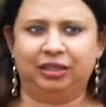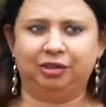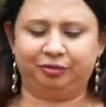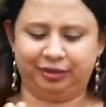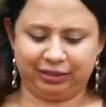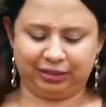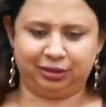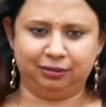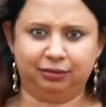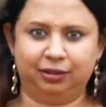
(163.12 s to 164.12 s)
If
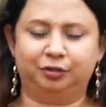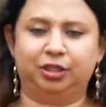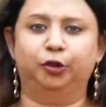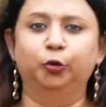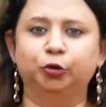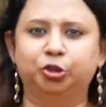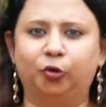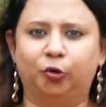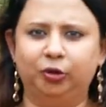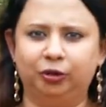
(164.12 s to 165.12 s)
it's a huge
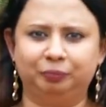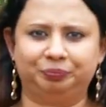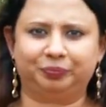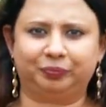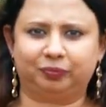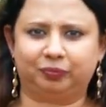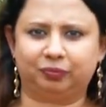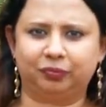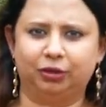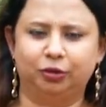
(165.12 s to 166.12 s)
goal,
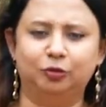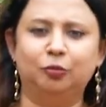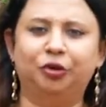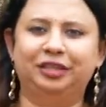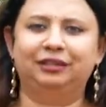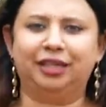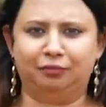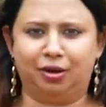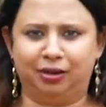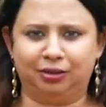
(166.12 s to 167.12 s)
do more than 10
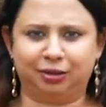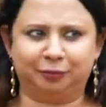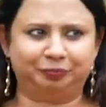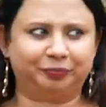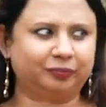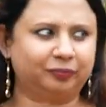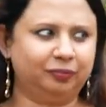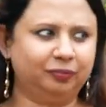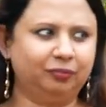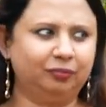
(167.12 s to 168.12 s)
malas.
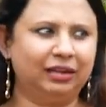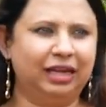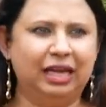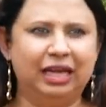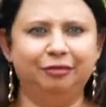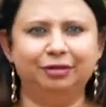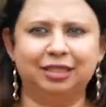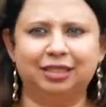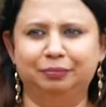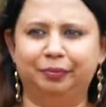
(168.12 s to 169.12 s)
If it's
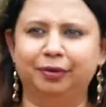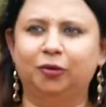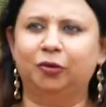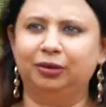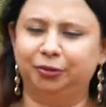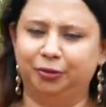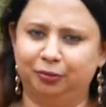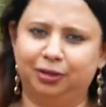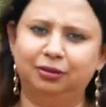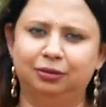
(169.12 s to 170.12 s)
a simple goal, you do
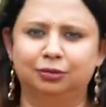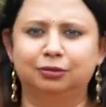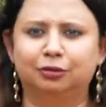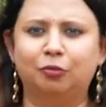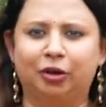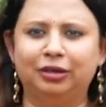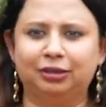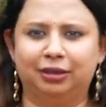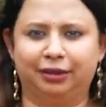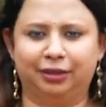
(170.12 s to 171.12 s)
a smaller
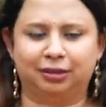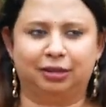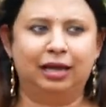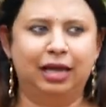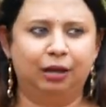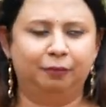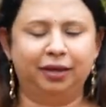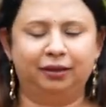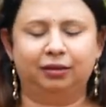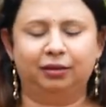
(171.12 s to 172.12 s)
sankhyas,
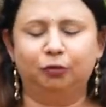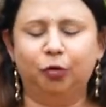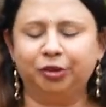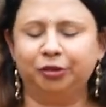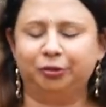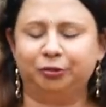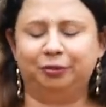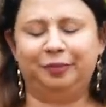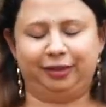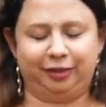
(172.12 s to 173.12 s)
but the more you do,
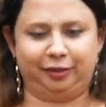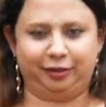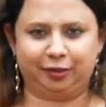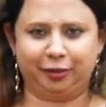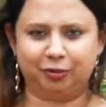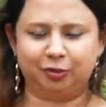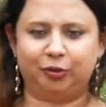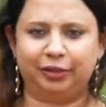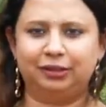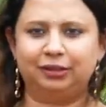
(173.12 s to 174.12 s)
the better it is. So
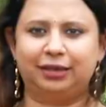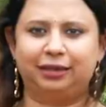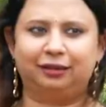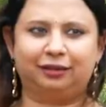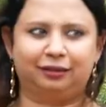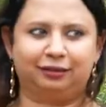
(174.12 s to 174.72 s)
it's like